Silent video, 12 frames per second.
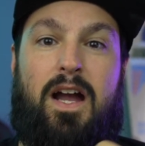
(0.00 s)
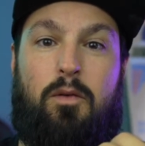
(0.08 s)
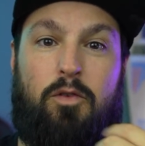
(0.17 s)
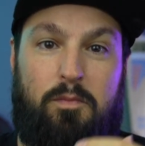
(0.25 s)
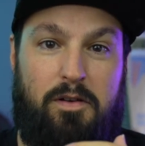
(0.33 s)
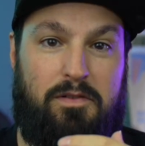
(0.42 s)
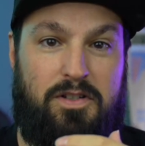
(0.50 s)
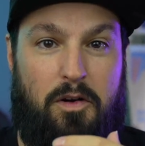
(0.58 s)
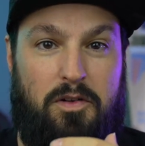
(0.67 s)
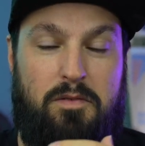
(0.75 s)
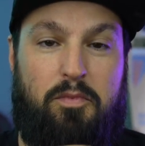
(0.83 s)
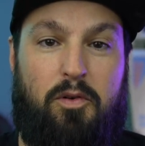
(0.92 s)
I will be
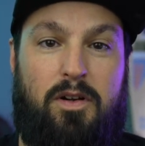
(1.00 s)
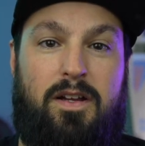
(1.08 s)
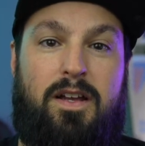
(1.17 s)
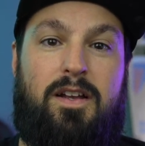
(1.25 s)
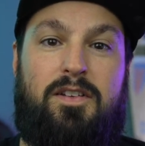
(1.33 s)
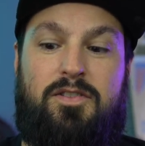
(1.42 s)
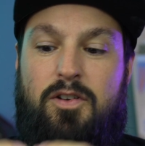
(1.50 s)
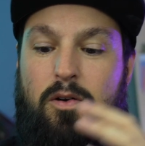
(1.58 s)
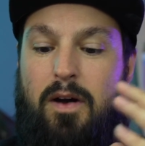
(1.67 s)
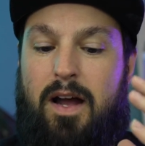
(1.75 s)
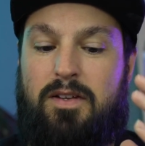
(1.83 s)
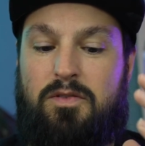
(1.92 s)
returning the board,
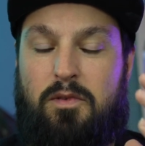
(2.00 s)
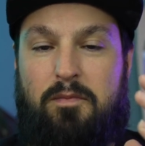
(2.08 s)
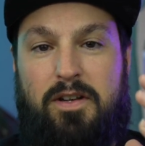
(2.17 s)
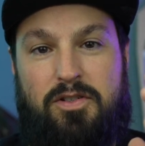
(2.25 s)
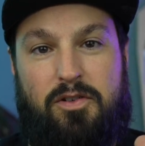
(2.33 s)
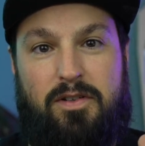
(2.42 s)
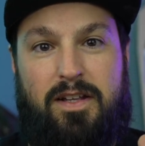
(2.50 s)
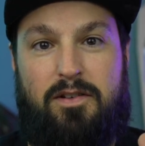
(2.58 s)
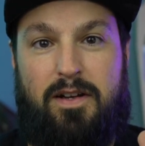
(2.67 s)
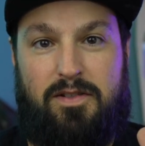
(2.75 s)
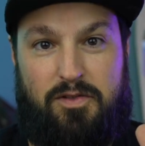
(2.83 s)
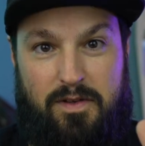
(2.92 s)
so I just want to make sure that
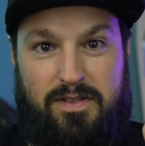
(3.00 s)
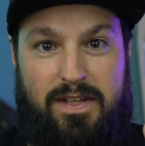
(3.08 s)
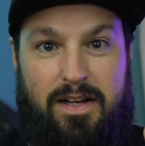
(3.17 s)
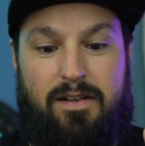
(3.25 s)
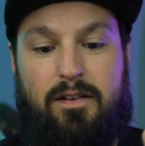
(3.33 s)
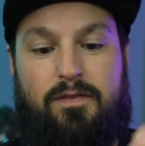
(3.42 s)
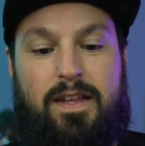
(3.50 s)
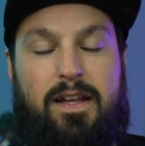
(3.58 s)
you guys stress that enough,